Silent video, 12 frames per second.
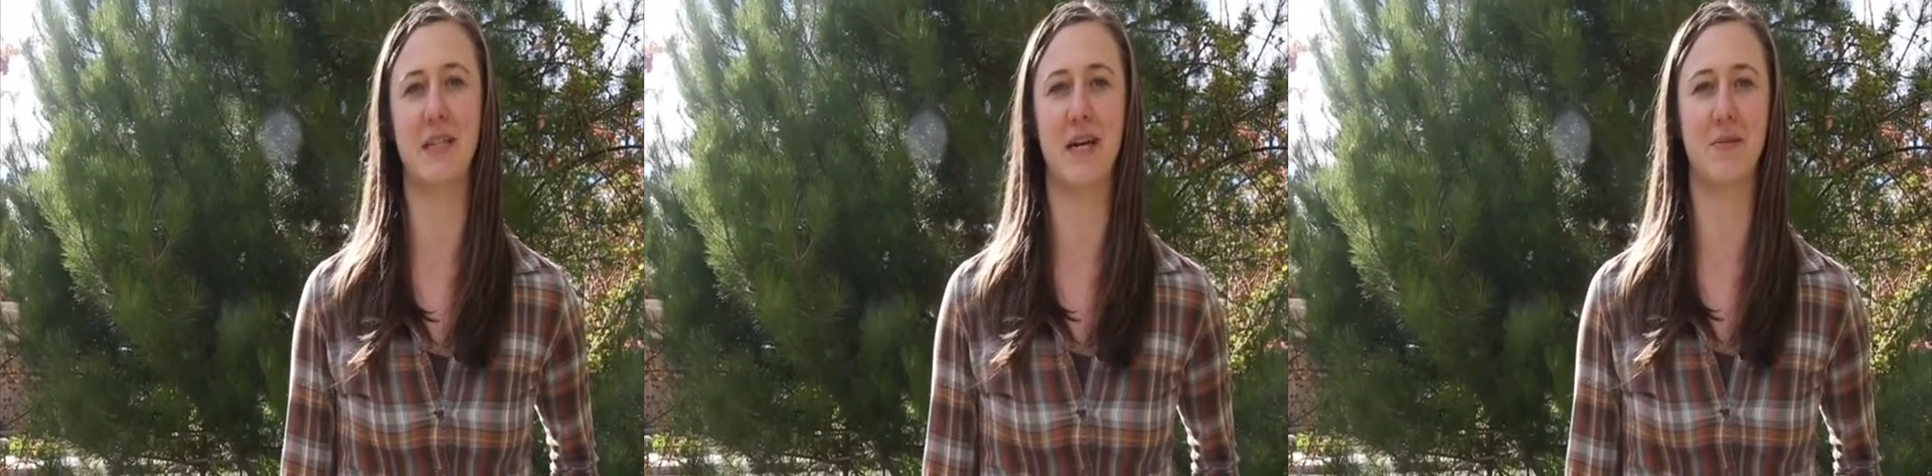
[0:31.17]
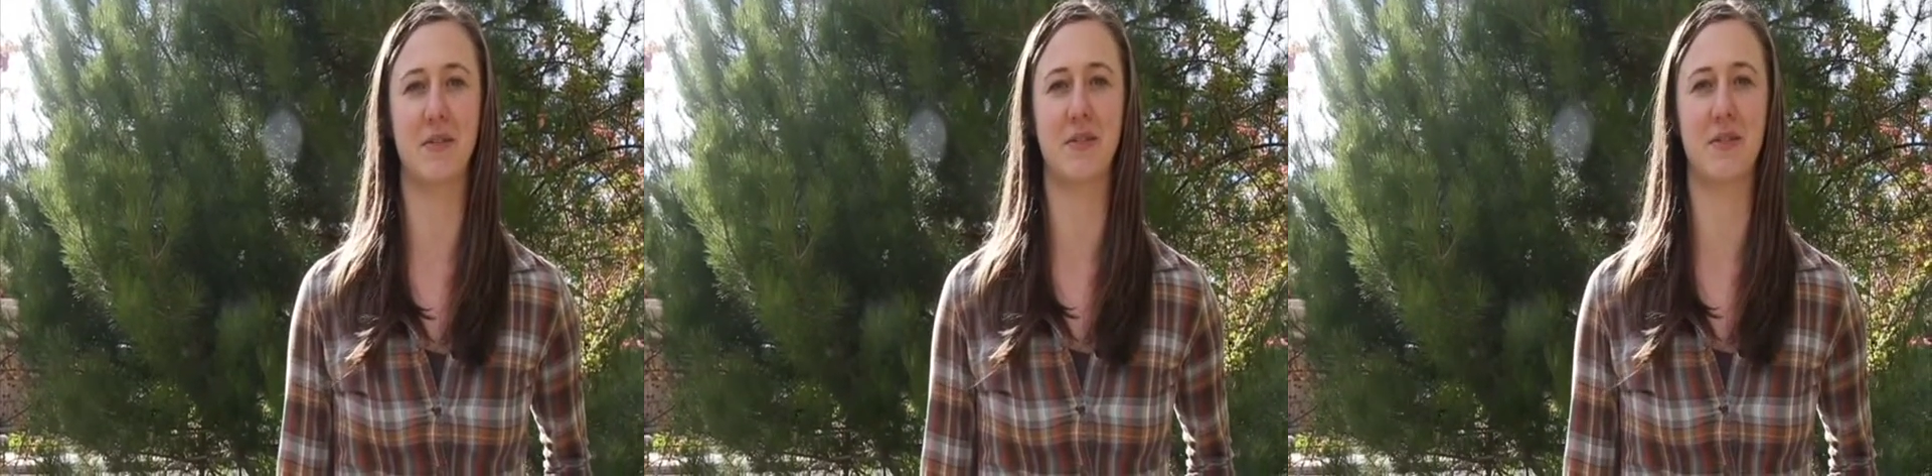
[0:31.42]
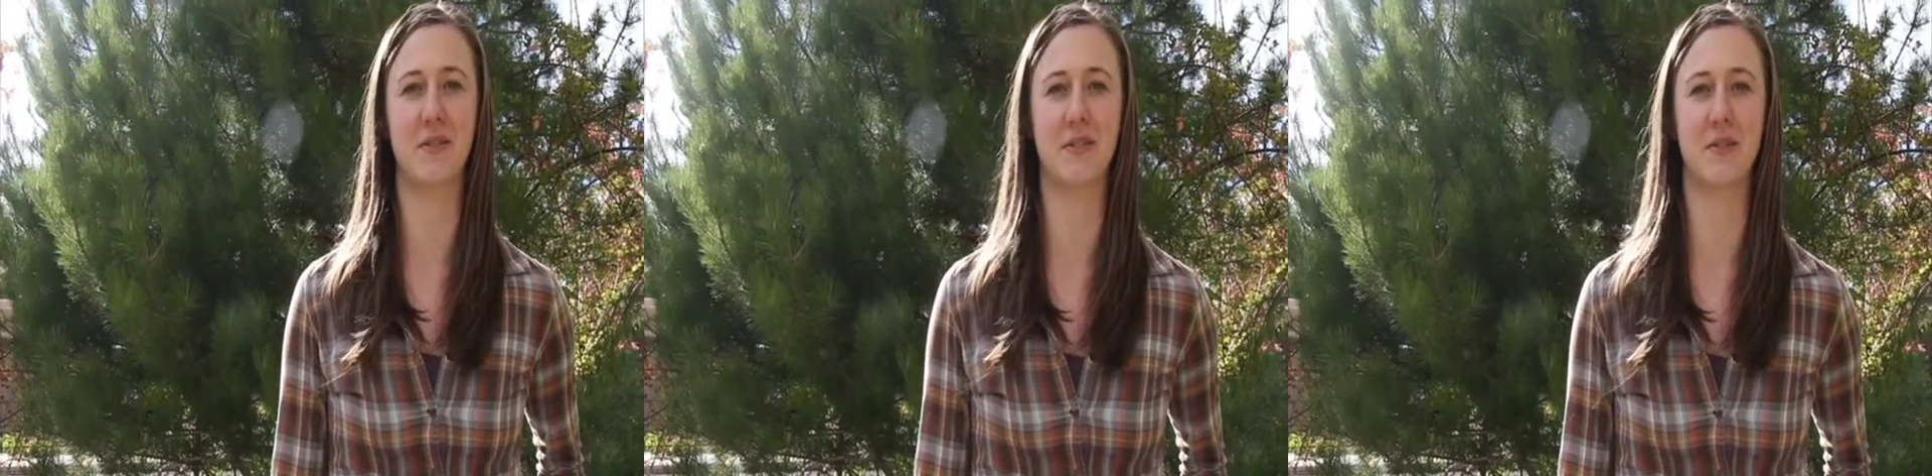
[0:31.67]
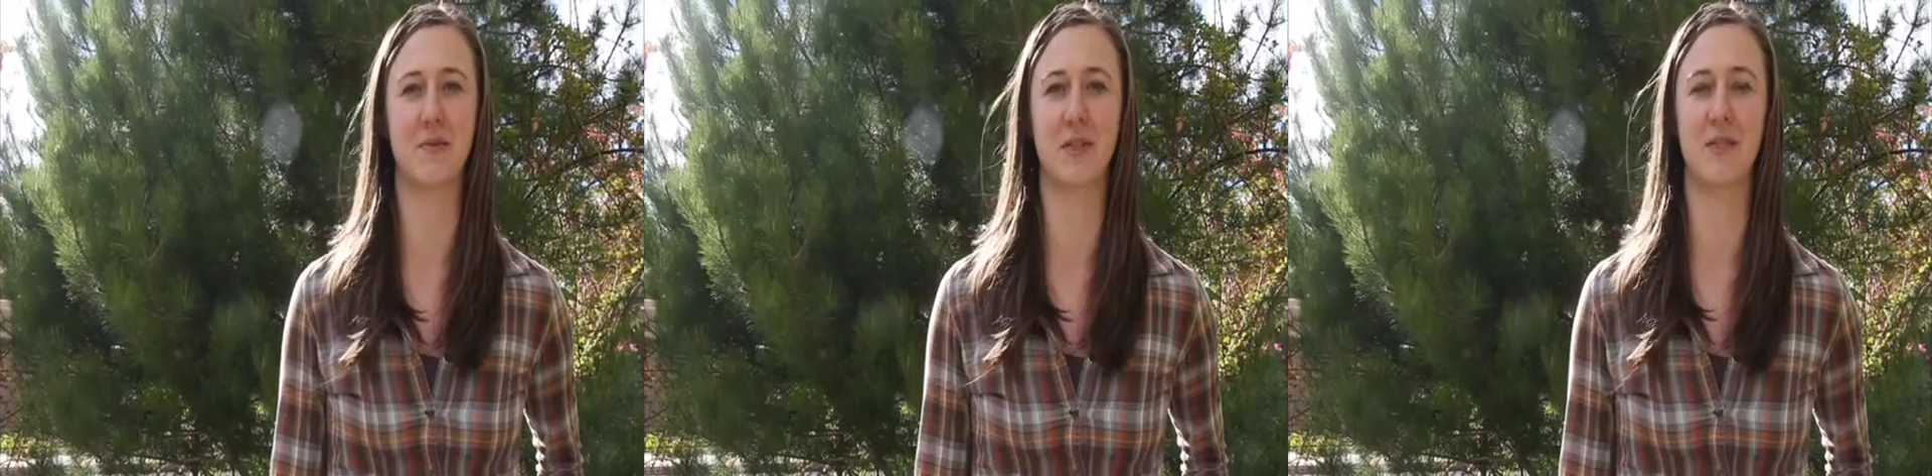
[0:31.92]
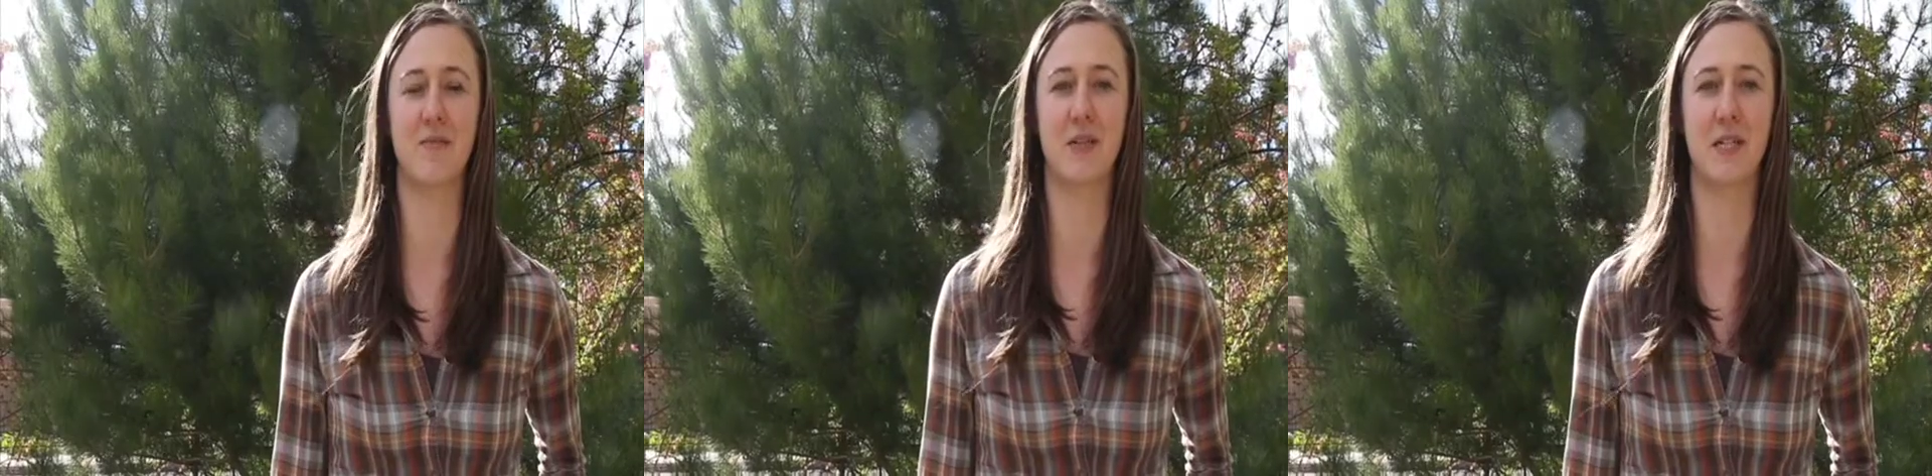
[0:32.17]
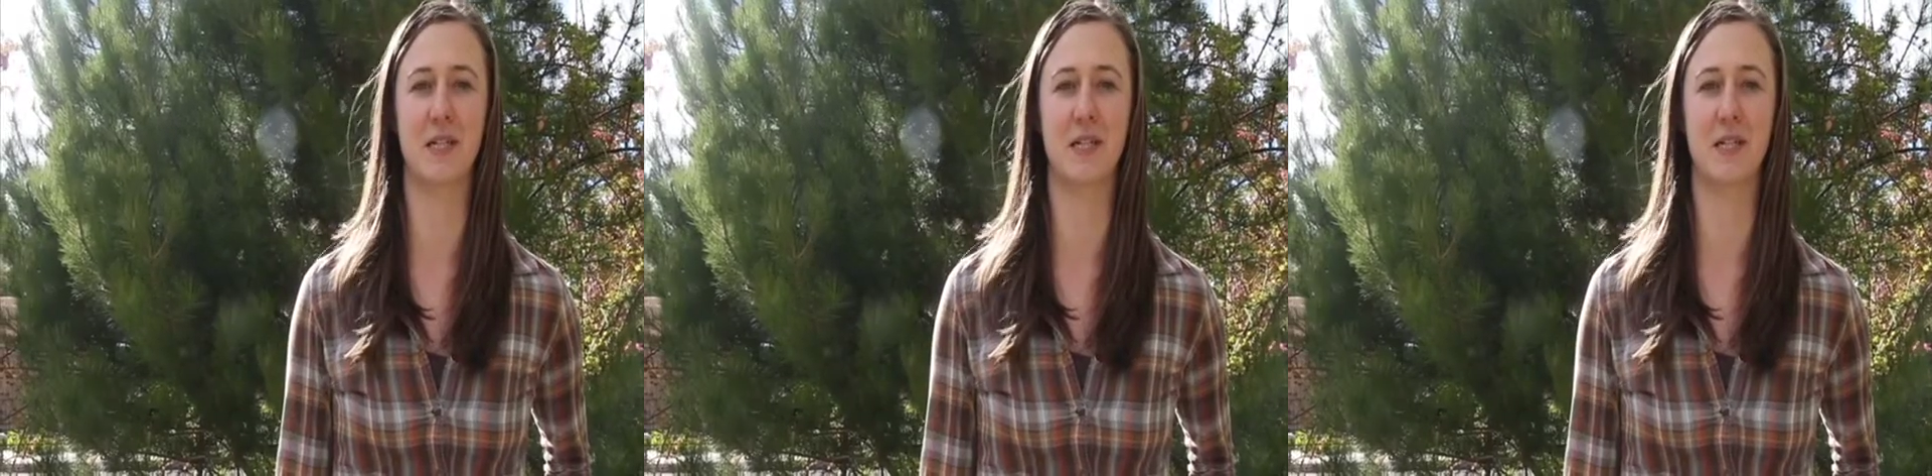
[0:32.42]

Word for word: that was just a really fun